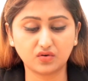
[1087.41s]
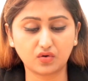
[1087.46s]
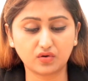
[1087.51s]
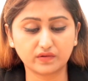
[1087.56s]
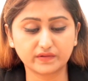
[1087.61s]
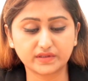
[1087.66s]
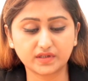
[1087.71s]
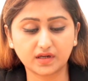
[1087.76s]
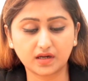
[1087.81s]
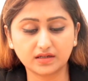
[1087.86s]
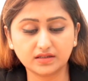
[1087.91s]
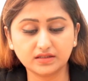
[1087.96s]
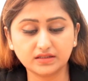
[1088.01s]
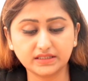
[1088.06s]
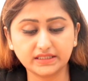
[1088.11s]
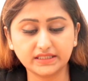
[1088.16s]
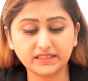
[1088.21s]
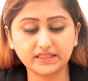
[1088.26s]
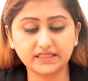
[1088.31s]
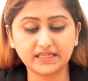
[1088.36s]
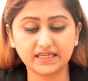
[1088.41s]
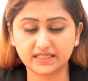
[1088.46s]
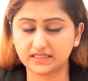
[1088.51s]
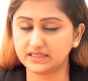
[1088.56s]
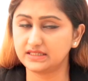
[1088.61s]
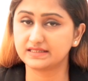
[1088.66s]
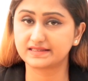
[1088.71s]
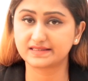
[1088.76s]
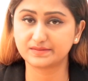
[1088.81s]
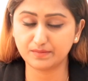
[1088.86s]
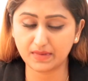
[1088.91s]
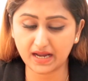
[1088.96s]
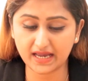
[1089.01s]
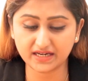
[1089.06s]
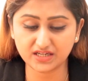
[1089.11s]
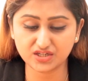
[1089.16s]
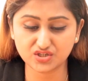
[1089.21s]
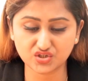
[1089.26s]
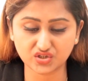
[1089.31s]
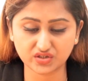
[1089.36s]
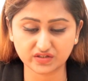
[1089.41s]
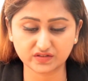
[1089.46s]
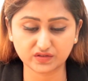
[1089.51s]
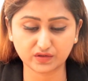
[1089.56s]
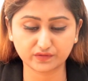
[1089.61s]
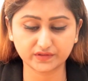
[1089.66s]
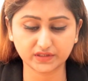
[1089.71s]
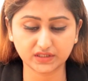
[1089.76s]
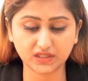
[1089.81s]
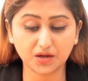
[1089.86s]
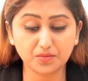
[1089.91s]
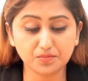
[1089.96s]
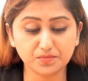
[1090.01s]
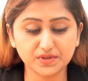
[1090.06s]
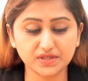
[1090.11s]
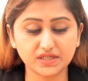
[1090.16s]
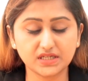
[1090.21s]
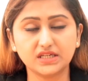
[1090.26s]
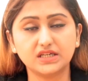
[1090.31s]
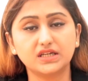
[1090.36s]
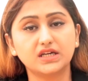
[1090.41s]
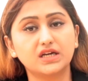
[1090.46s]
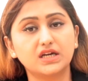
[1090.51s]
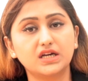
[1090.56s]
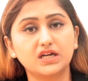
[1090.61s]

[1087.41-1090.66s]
or thoroughly careless managers of the company